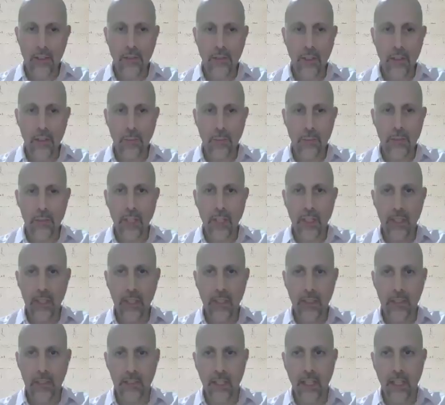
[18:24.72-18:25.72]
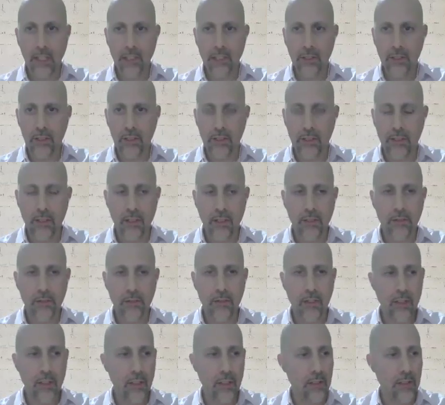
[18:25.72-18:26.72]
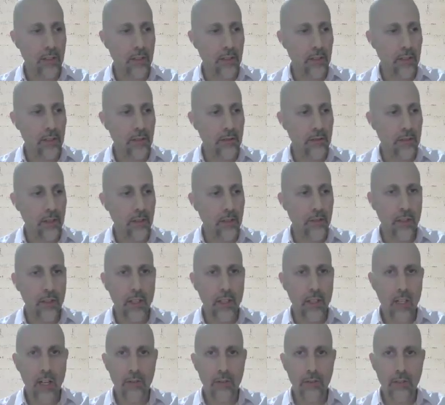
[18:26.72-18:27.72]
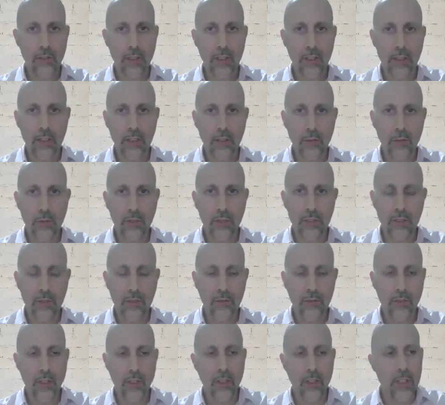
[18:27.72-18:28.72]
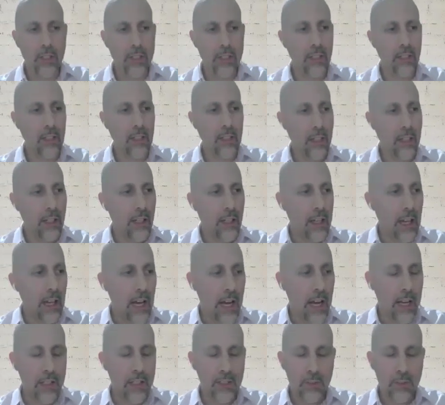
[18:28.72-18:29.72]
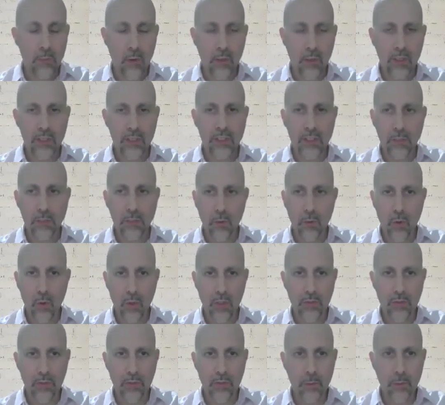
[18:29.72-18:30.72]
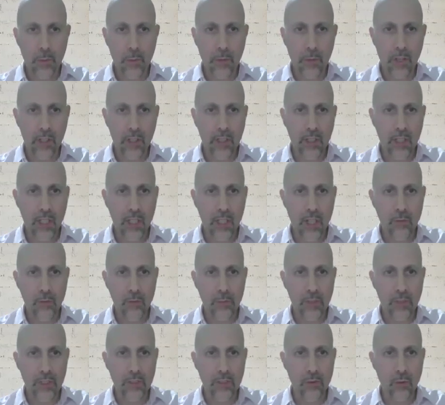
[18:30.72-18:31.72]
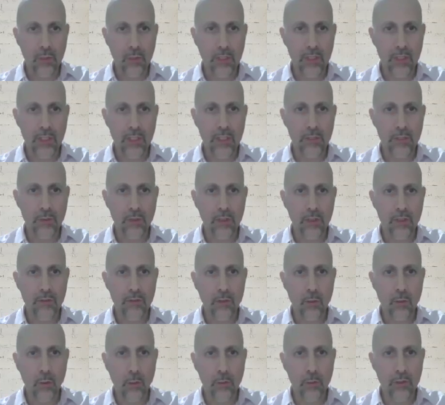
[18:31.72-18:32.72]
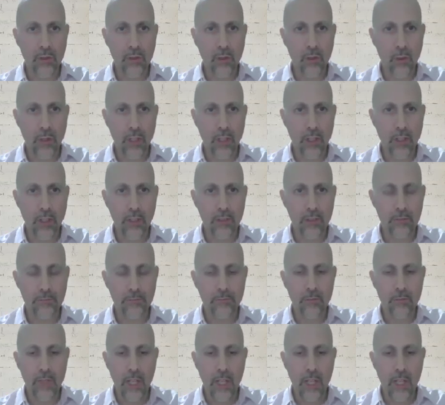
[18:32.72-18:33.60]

very beginning stages of the conflict, there was a very outspoken support from the American government towards Israel for what was going on.